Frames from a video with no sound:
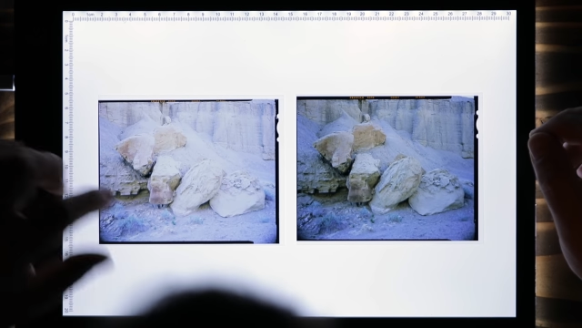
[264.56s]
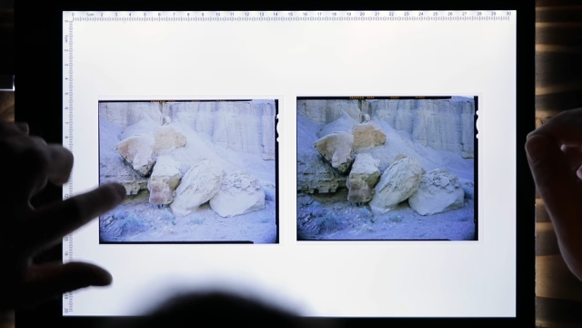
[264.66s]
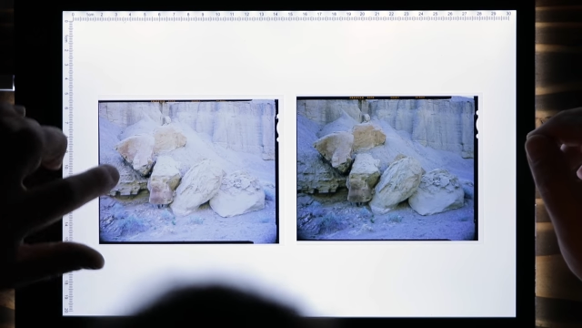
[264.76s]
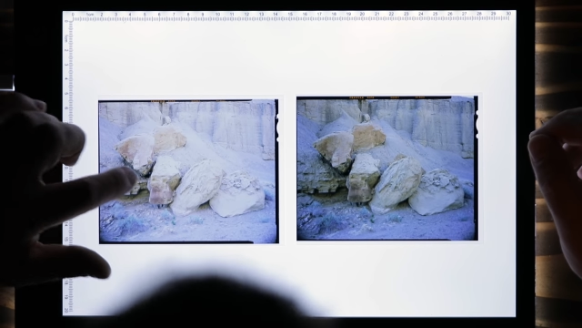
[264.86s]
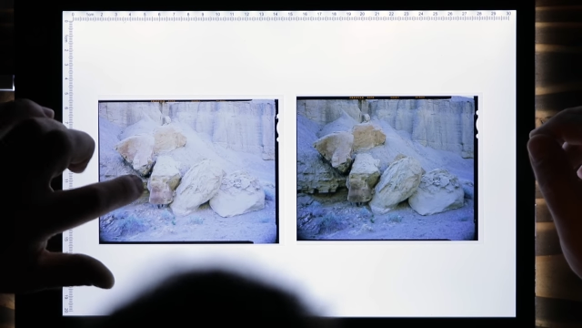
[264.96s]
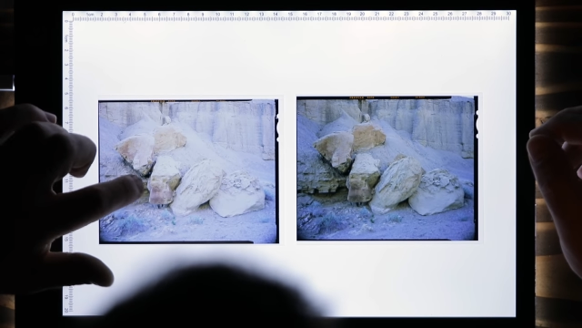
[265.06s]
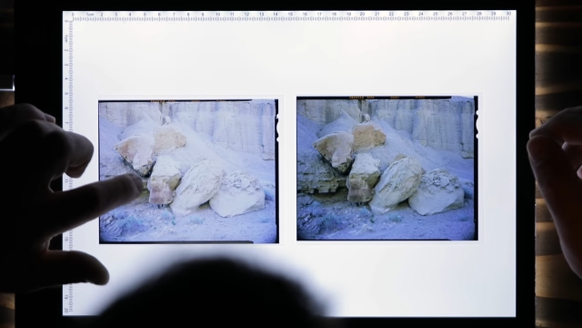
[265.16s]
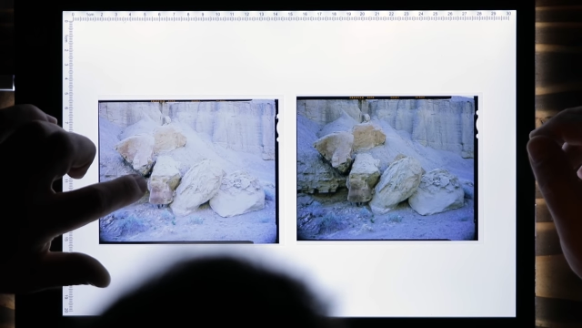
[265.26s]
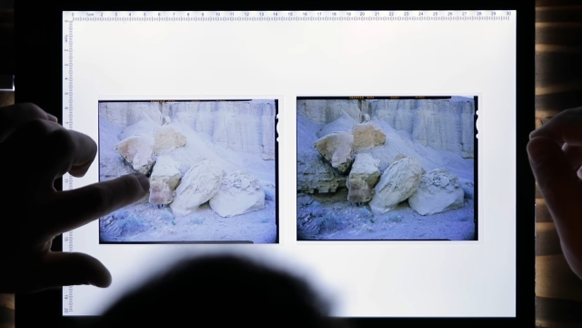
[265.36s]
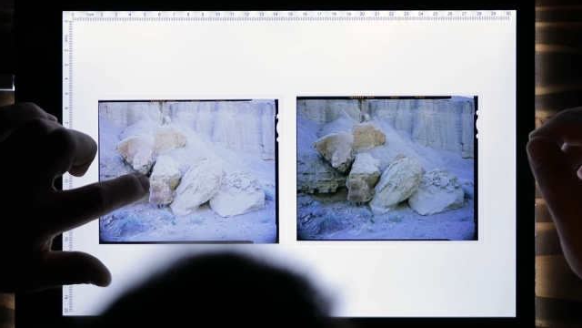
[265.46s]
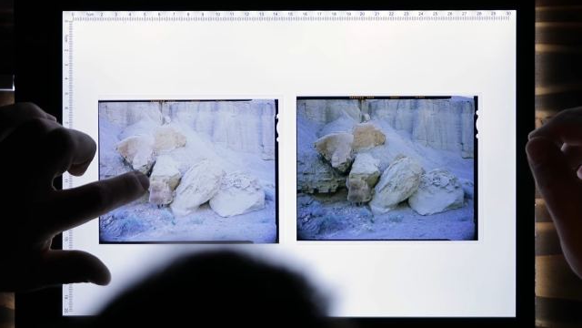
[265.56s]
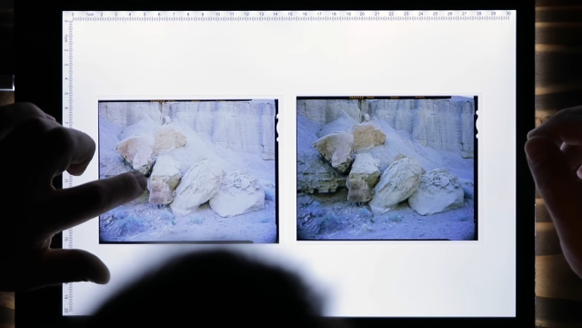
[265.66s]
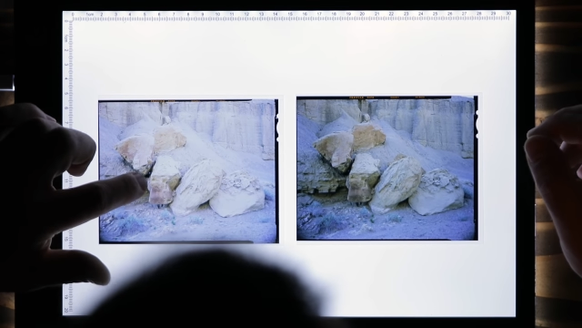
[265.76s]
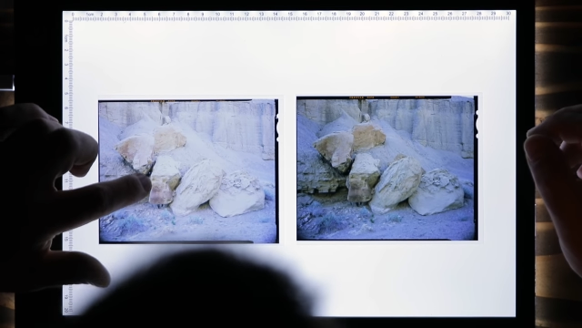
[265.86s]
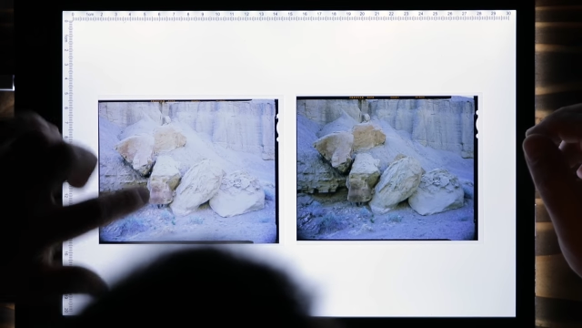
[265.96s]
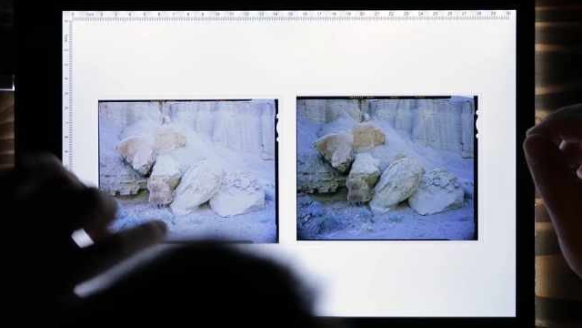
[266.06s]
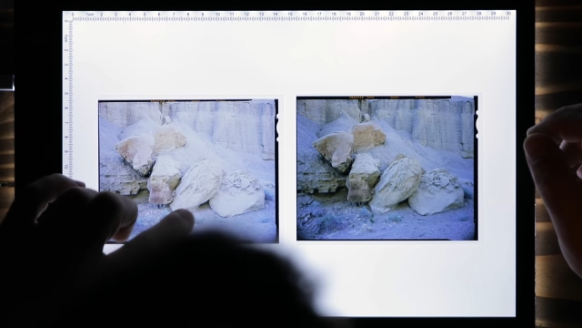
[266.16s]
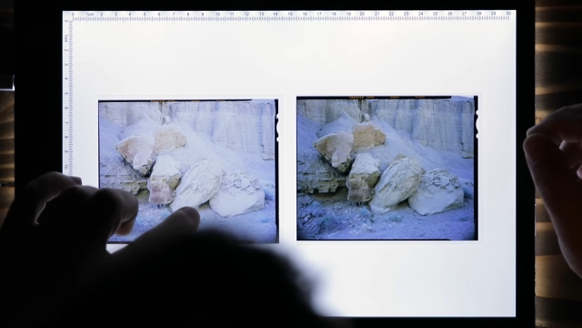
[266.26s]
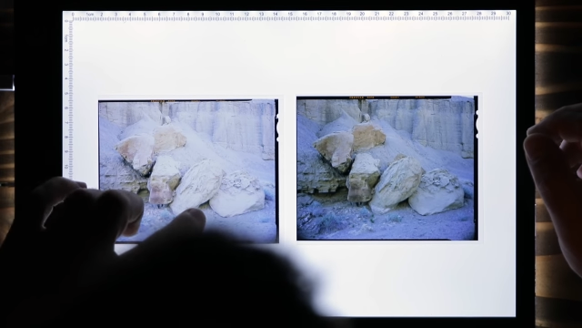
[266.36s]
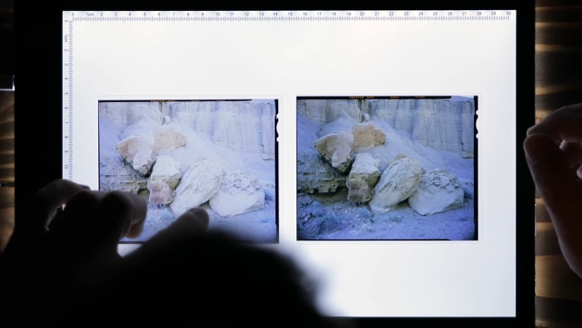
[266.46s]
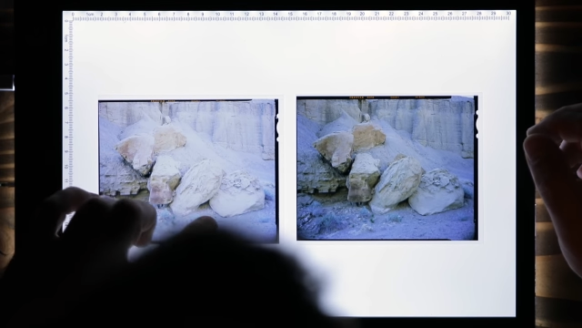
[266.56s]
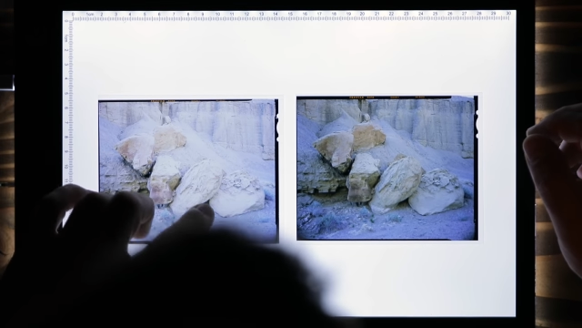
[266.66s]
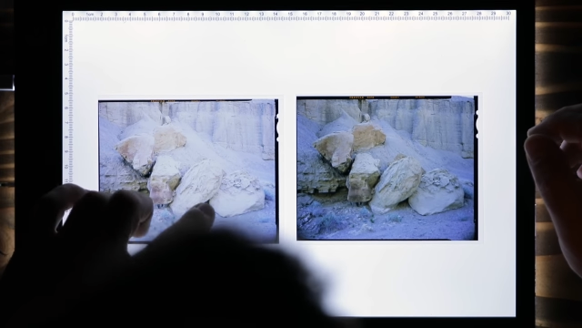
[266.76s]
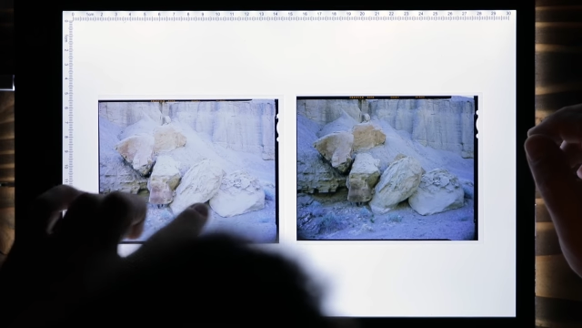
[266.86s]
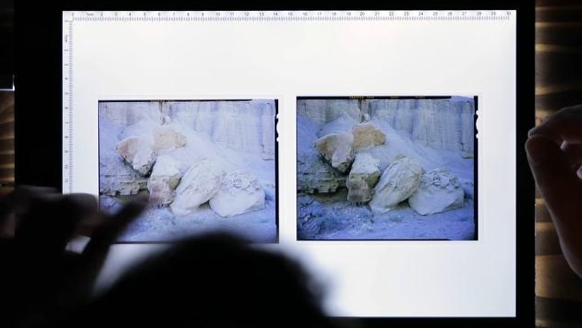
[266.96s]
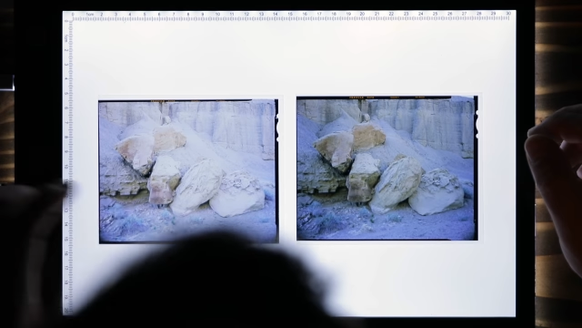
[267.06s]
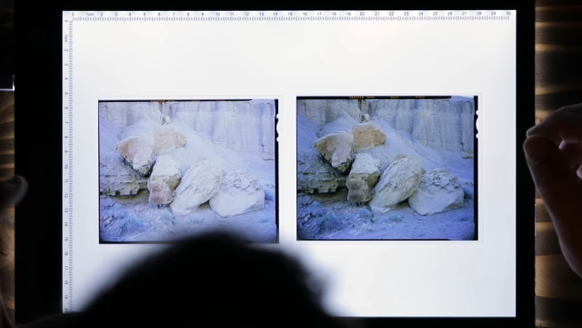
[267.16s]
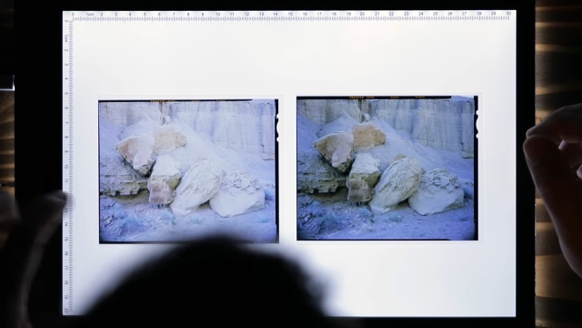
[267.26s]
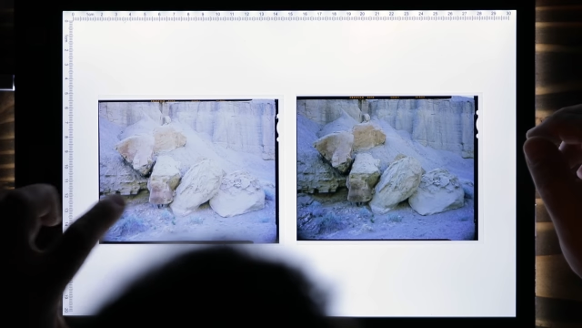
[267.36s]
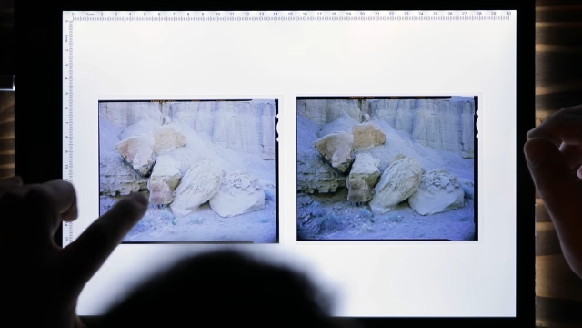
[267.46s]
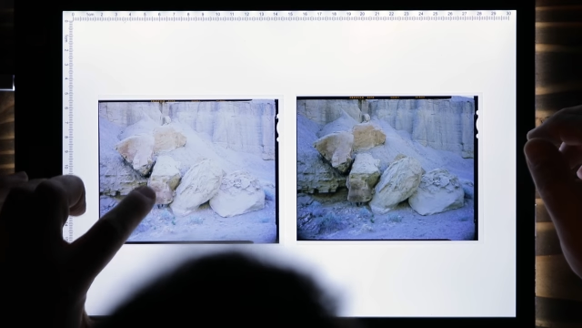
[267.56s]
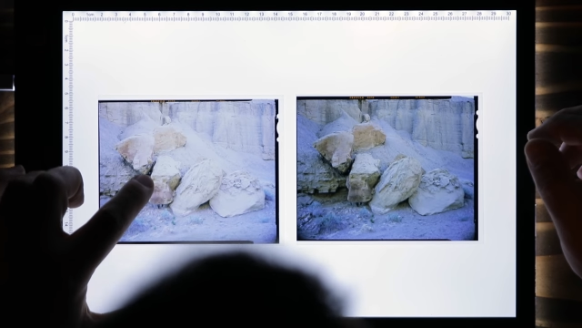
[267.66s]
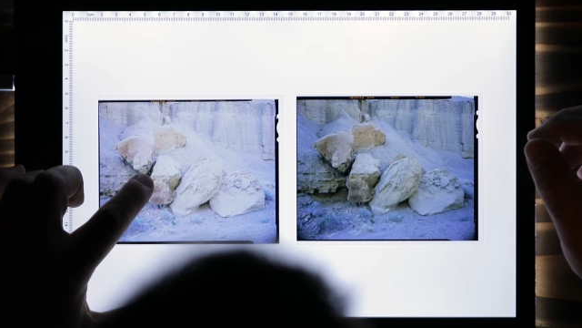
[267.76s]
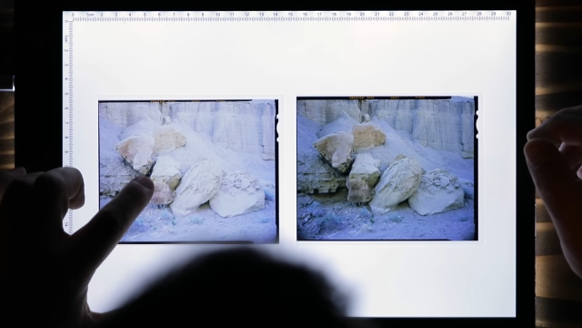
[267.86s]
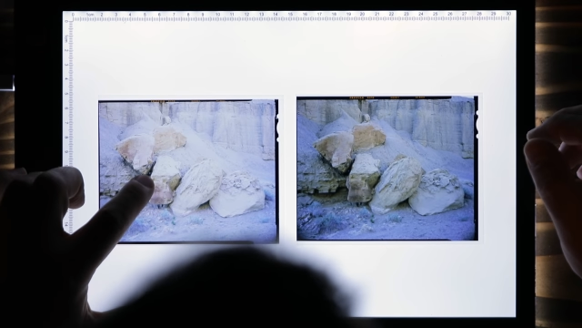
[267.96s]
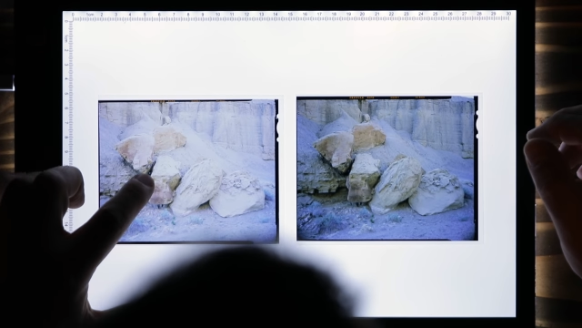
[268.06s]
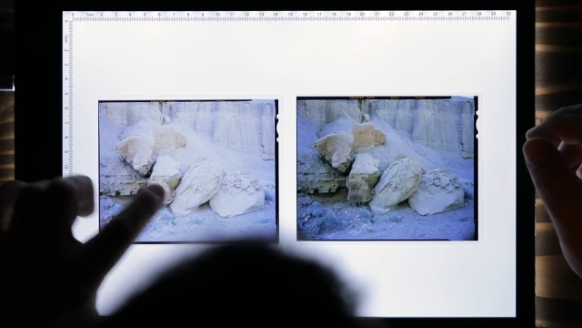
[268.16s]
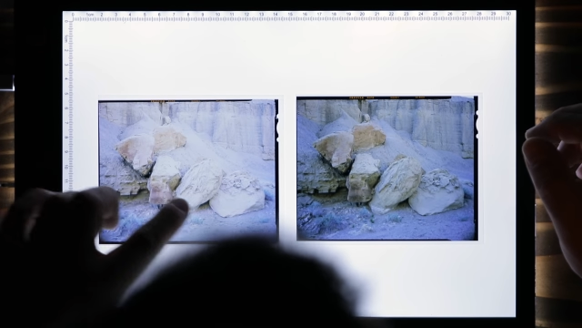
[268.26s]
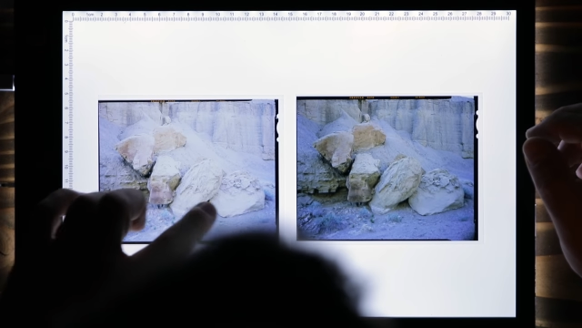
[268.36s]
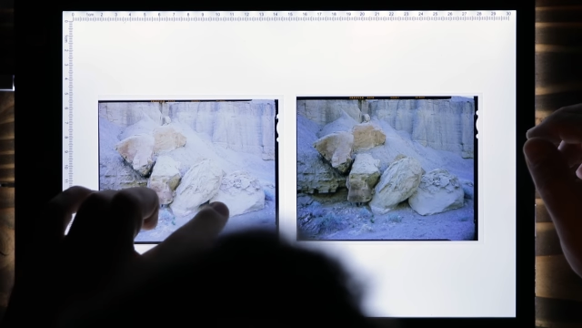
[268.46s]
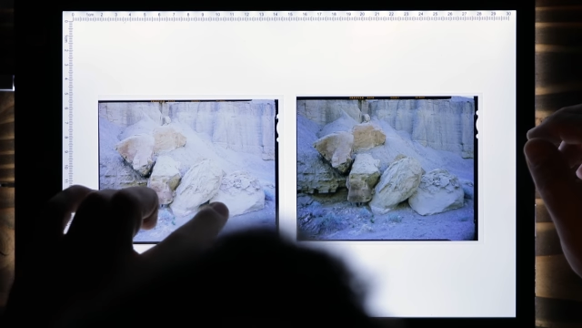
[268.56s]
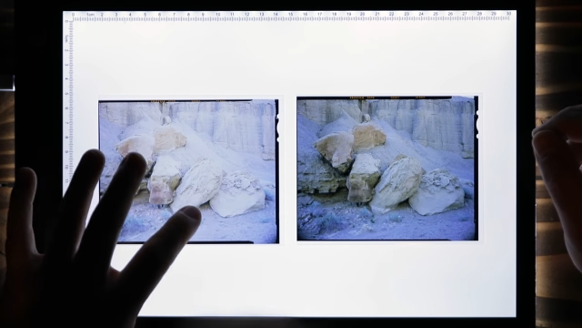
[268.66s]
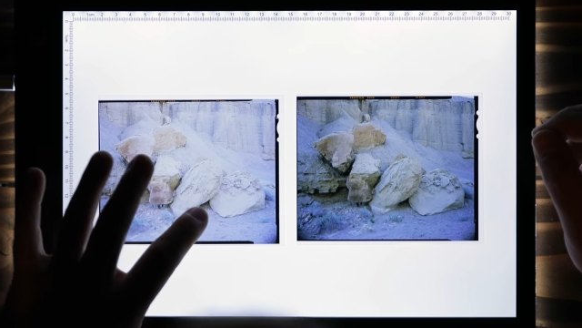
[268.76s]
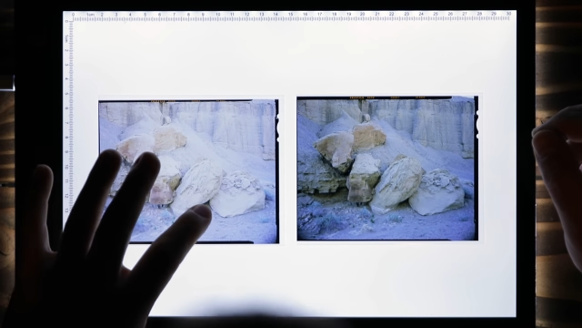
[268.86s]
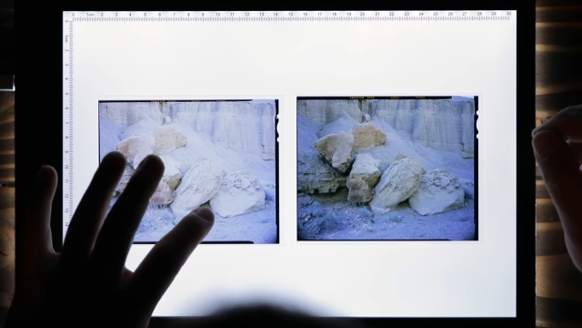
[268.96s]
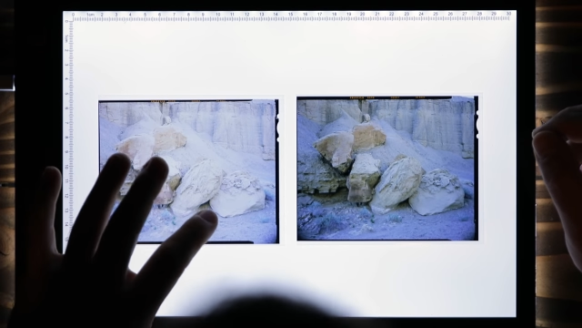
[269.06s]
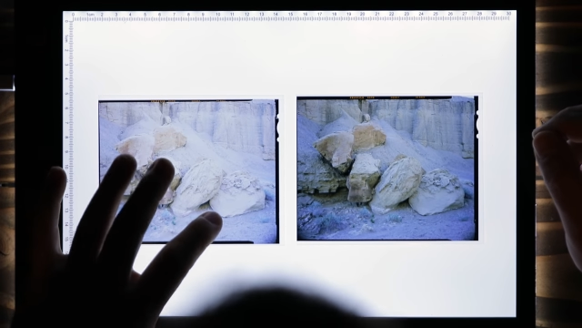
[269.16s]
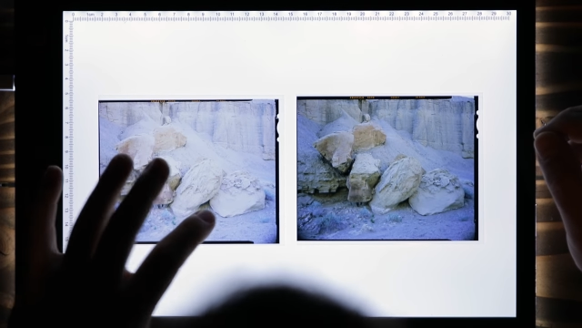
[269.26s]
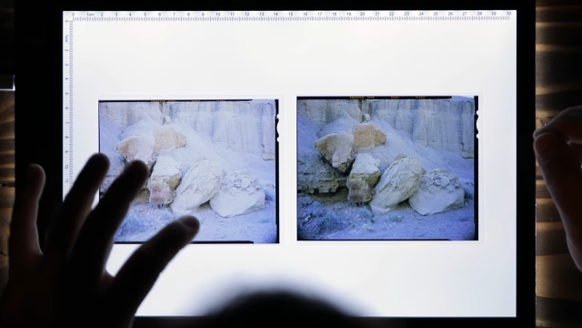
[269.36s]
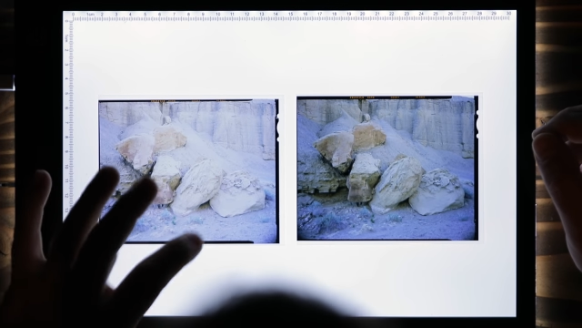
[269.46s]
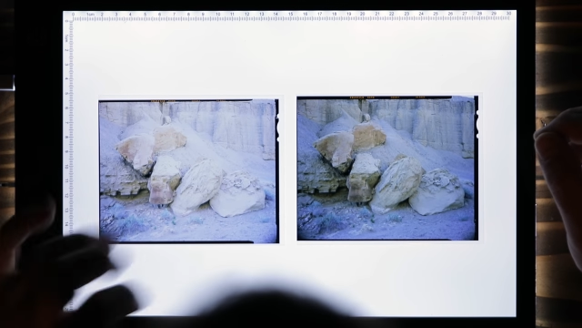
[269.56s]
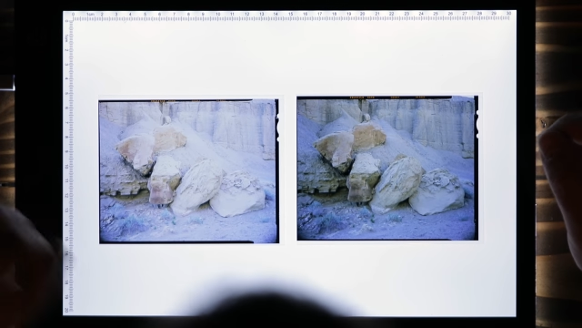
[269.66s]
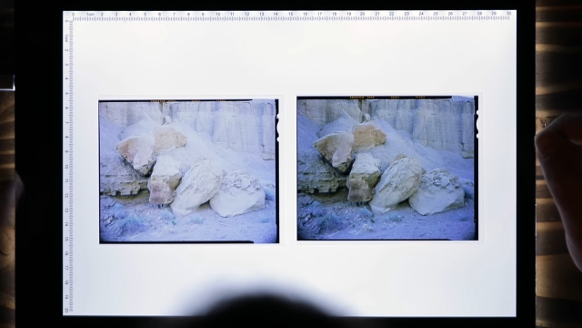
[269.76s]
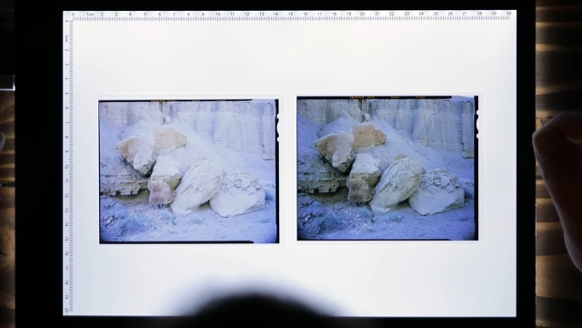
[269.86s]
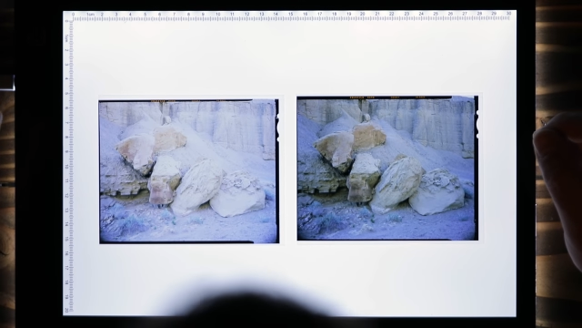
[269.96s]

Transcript: Nobody's mouth can be seen.